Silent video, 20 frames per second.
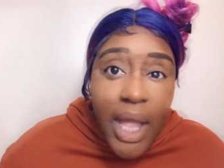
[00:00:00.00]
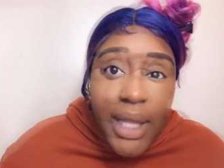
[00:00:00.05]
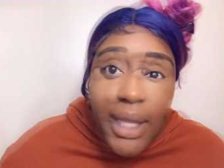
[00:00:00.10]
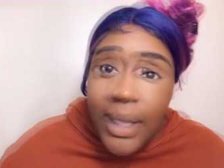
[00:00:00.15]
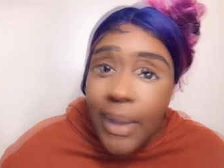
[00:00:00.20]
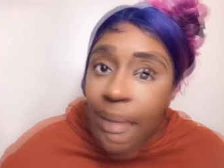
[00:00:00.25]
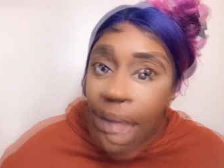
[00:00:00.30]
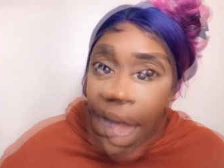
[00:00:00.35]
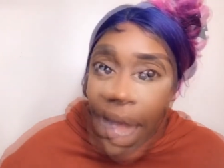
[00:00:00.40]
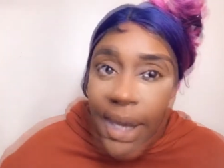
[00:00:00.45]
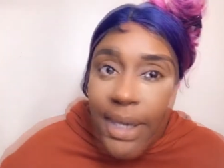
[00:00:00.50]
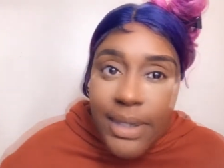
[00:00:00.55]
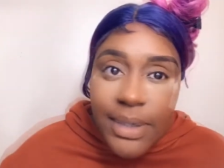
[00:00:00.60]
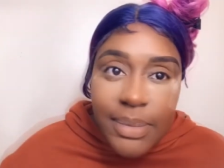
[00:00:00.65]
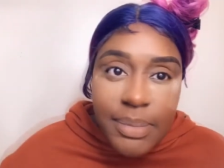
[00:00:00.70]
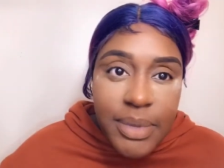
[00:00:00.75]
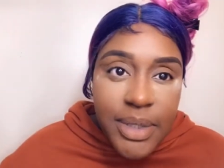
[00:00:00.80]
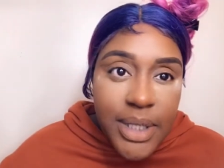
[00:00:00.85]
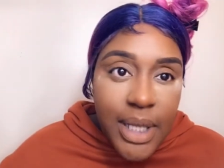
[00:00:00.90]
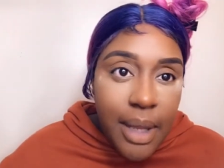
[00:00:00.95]
So I added
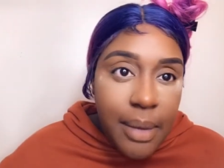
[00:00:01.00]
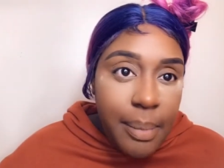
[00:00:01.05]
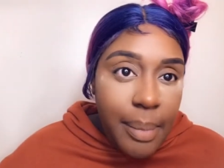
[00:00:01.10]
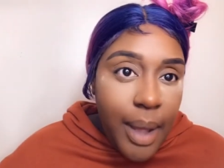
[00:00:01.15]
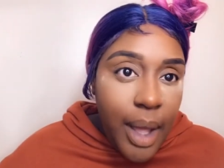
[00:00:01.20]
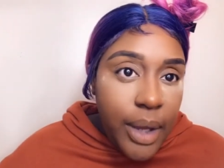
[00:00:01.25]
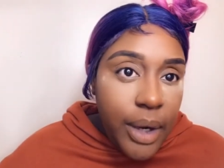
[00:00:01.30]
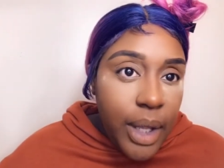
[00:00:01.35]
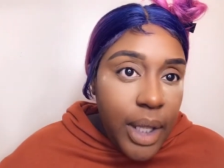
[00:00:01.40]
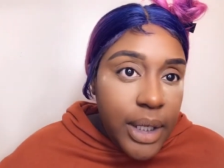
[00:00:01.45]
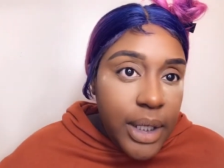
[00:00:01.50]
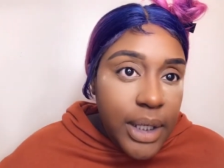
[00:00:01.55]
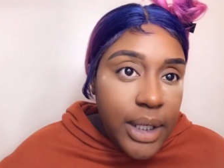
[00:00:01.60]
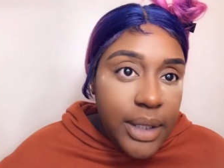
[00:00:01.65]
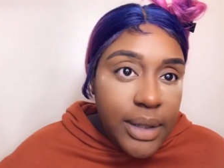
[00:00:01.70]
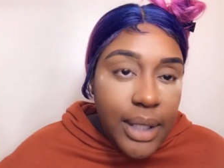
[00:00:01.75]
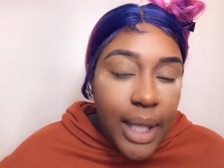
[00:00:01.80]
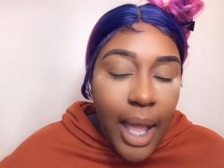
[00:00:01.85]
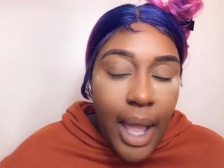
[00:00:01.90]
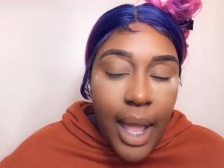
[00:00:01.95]
some setting powder underneath
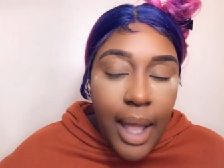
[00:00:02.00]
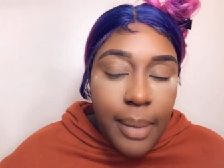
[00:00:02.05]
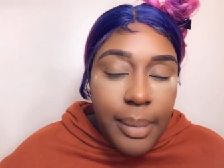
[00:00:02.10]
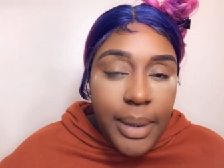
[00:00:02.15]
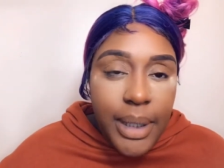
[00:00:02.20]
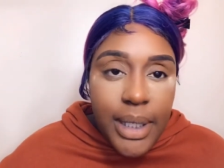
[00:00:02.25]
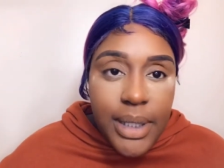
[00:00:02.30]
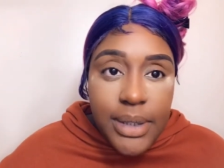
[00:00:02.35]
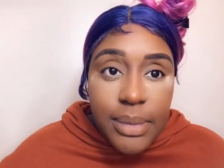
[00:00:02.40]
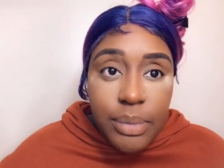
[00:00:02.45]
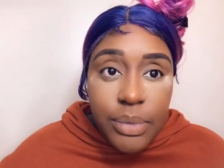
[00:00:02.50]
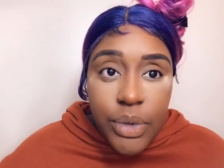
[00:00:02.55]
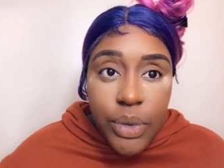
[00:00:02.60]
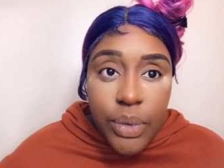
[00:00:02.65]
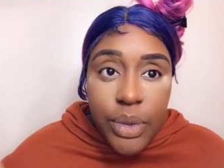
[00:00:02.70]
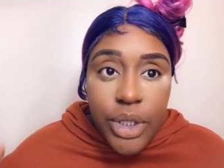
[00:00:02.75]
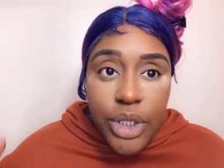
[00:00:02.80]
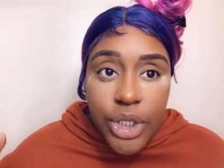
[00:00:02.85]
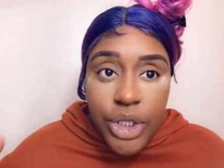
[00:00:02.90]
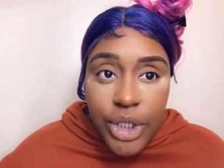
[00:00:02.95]
the eye because I'm
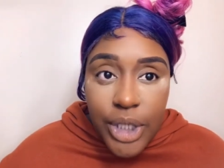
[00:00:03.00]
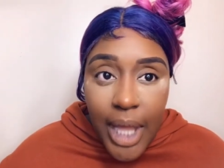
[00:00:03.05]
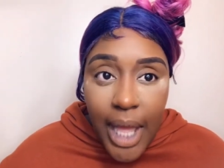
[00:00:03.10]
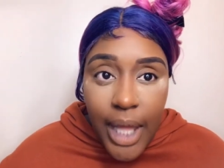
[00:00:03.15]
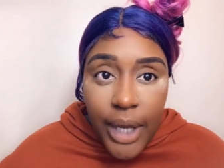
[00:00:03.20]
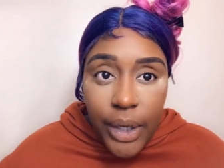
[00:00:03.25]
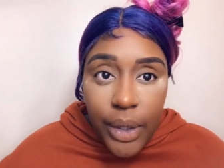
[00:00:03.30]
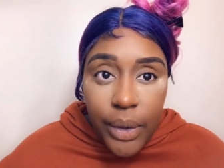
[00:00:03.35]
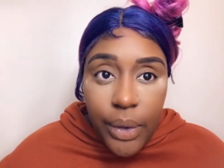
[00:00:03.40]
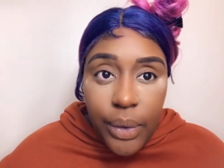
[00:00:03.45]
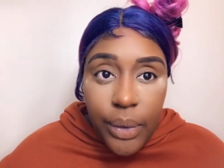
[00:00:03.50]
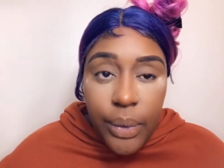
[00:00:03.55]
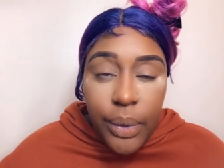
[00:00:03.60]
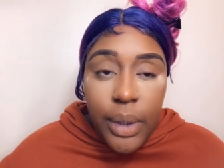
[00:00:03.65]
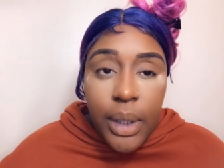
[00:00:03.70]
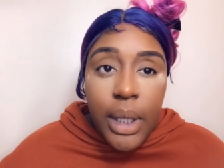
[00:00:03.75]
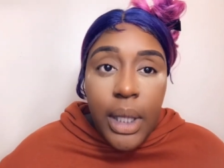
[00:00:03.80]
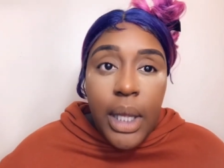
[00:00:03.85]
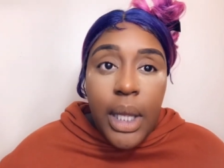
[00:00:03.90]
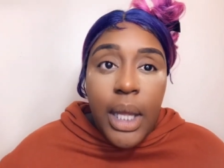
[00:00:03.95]
doing the shadow
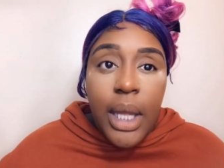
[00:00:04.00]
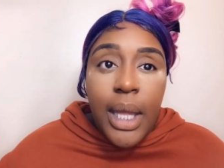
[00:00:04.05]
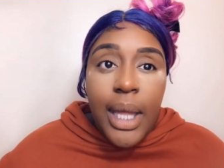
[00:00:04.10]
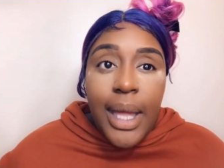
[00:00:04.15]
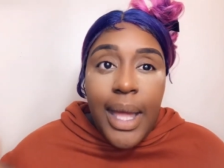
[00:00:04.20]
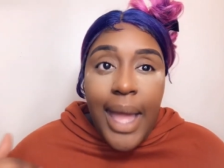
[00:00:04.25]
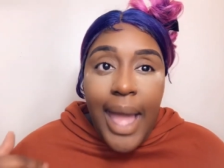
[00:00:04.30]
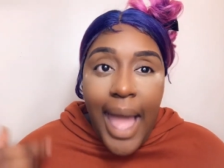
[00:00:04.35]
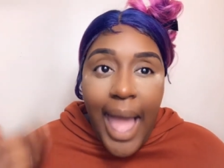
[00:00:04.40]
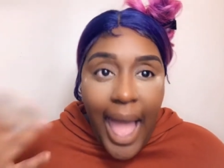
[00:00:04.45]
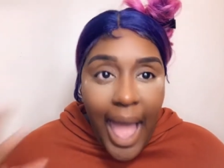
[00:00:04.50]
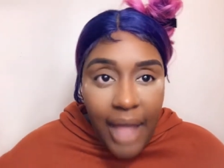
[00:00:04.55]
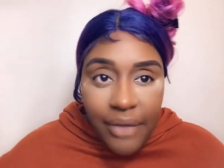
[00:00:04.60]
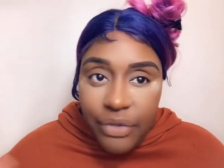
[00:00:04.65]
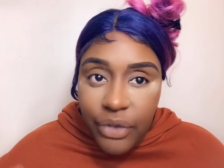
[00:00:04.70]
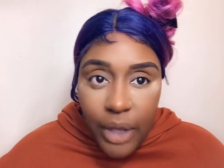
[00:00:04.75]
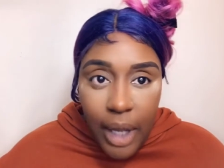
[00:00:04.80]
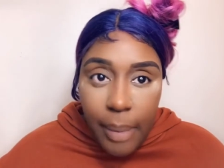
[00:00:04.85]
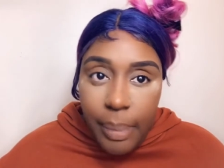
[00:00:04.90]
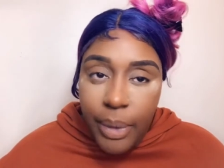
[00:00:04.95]

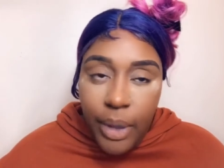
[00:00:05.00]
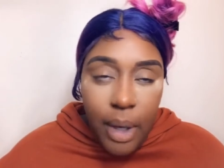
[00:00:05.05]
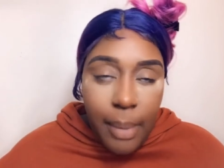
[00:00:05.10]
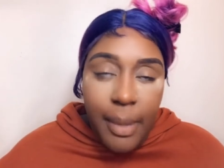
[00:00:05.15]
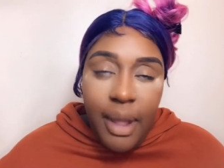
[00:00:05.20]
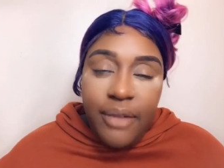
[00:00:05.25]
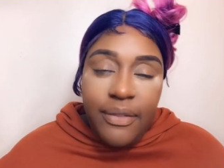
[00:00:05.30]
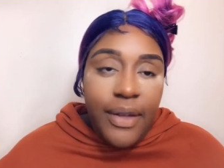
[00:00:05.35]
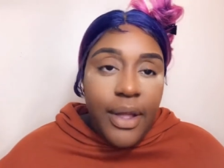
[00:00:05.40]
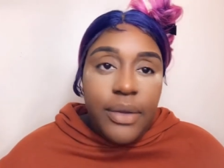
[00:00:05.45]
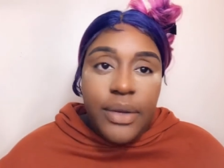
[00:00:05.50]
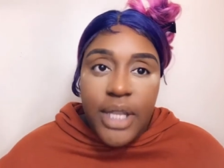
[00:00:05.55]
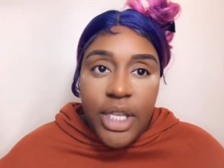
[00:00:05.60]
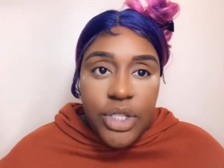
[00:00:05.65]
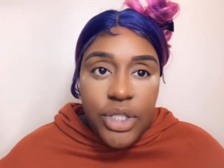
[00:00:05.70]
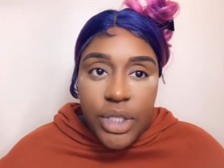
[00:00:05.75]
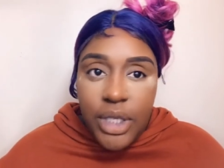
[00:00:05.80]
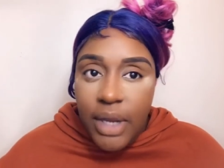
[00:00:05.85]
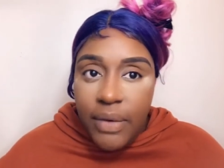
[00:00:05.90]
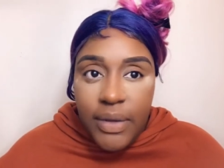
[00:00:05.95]
after I put on my
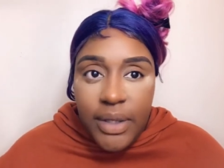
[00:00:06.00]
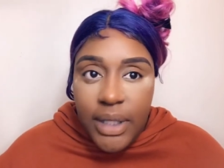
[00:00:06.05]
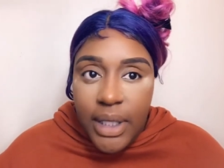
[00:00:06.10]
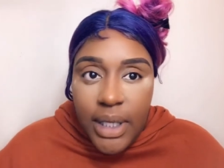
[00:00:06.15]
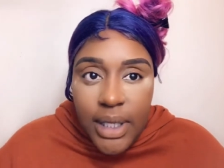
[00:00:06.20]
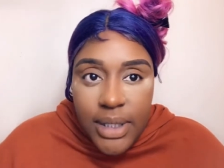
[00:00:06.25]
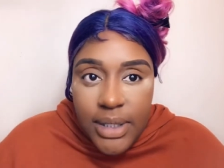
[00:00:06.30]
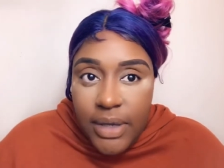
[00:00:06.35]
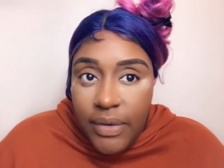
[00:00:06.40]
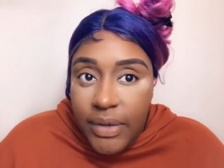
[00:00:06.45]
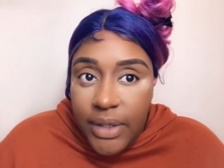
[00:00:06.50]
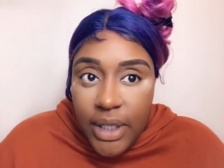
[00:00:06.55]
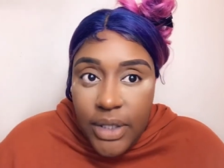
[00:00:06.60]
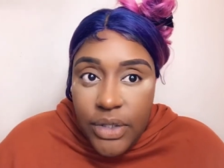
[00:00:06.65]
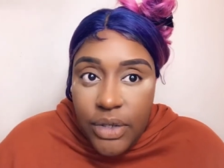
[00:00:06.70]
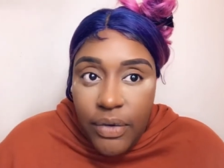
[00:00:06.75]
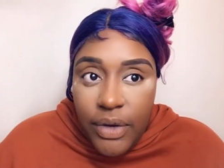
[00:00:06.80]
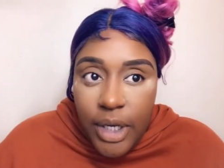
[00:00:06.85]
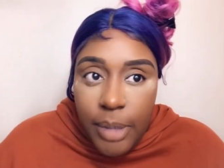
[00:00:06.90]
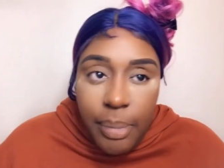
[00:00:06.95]
foundation and everything because everything's
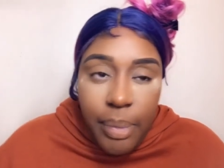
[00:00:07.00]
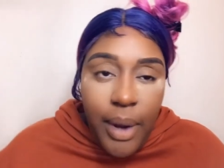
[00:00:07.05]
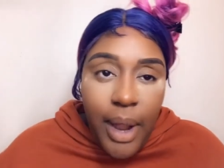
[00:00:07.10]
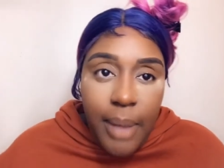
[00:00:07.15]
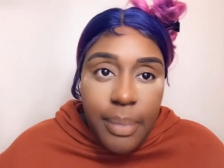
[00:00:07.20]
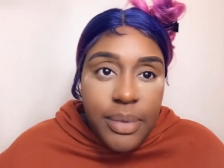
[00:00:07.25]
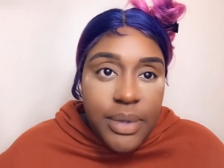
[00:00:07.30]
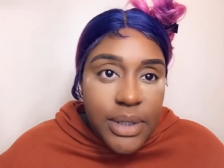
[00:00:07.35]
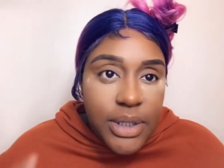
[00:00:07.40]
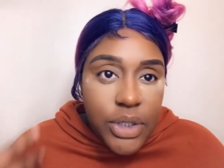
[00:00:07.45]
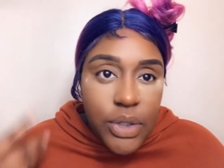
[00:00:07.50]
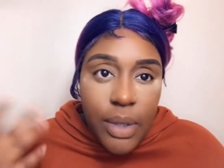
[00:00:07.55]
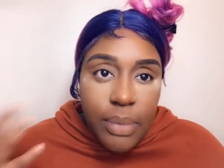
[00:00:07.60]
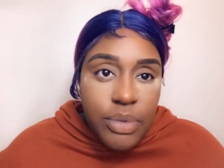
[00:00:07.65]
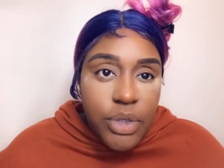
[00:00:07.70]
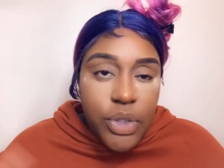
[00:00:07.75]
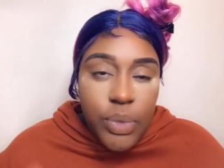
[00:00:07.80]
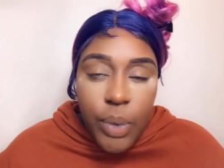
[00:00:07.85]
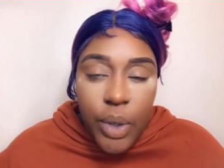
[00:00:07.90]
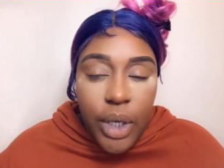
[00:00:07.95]
already prepped. So I'm
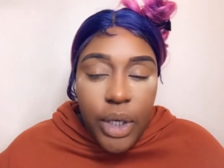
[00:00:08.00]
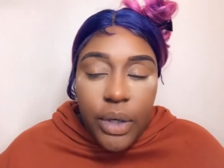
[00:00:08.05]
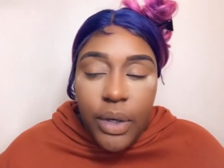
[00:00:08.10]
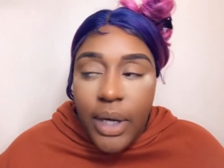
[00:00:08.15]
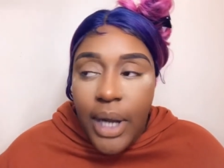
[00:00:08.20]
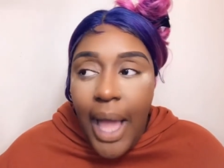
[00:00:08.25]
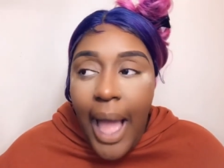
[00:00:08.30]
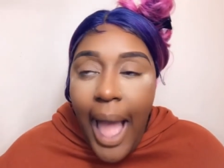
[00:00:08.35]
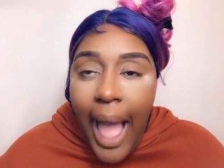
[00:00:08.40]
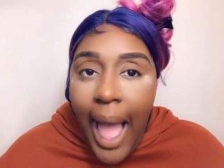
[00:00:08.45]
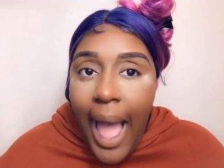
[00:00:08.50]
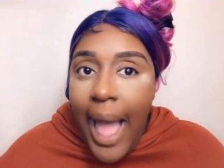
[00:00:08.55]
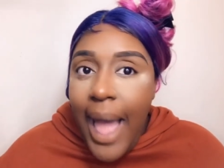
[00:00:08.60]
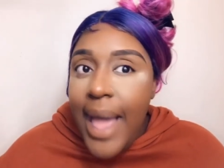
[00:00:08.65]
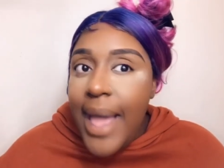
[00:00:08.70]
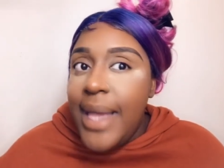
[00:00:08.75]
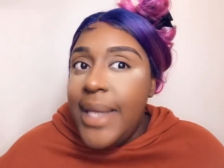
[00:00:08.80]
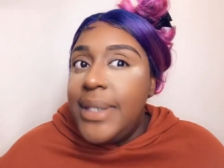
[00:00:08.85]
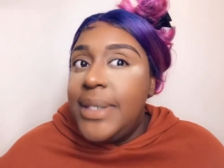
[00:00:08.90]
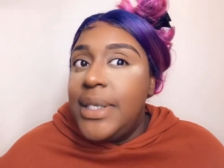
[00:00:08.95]
just working on the
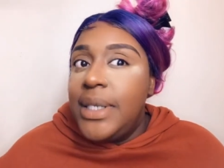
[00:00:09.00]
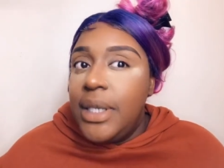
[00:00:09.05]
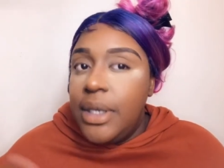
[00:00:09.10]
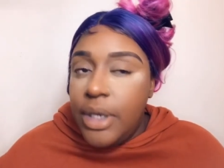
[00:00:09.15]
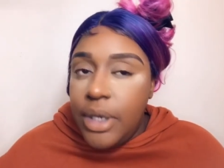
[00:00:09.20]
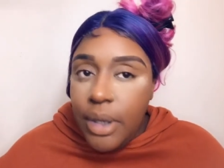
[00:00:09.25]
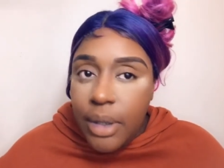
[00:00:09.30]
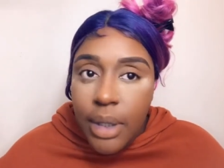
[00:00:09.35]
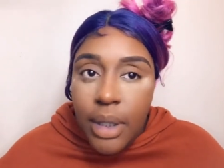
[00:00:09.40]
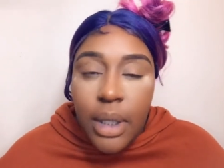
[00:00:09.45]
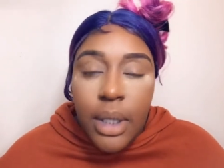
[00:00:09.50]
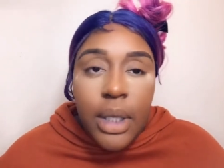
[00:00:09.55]
eyes and then the